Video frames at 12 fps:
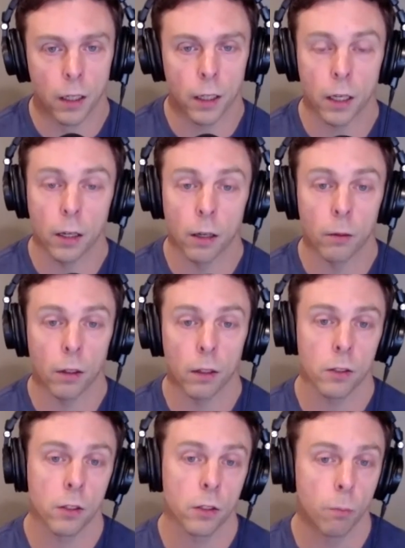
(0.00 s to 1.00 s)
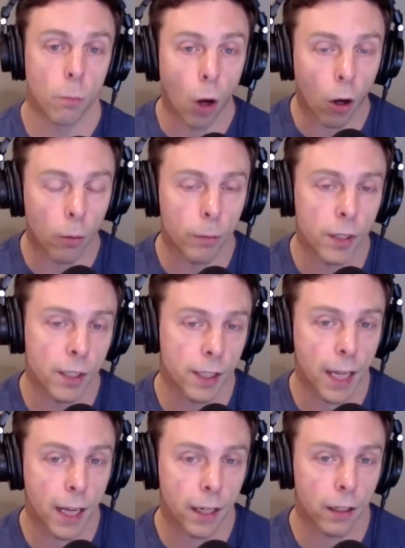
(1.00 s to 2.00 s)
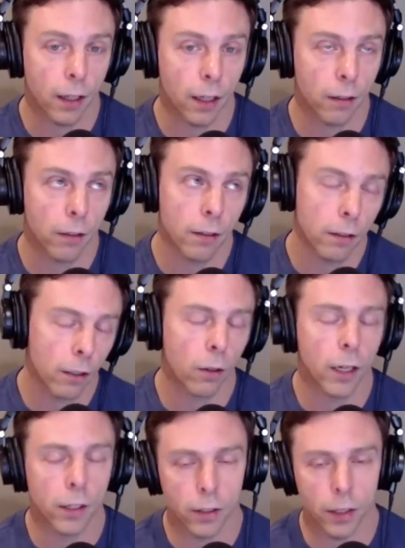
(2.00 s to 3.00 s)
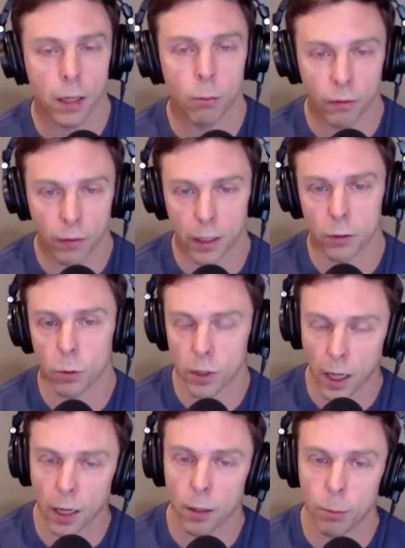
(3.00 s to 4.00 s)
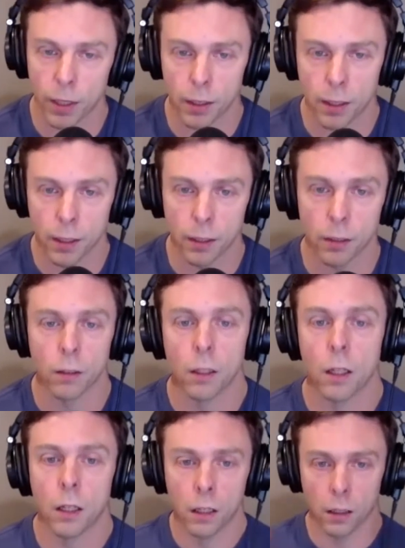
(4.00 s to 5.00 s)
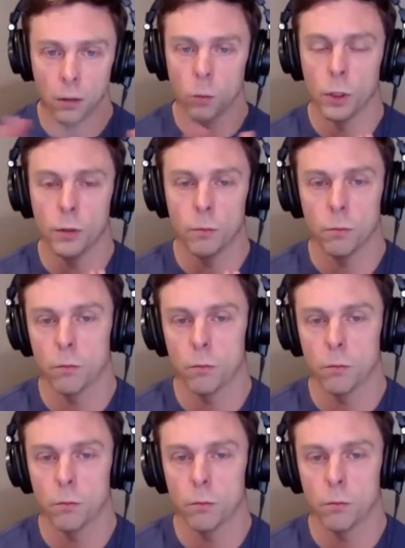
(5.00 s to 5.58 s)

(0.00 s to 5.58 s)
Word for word: you know, a small mistake that in the grand scheme of things was not a big deal would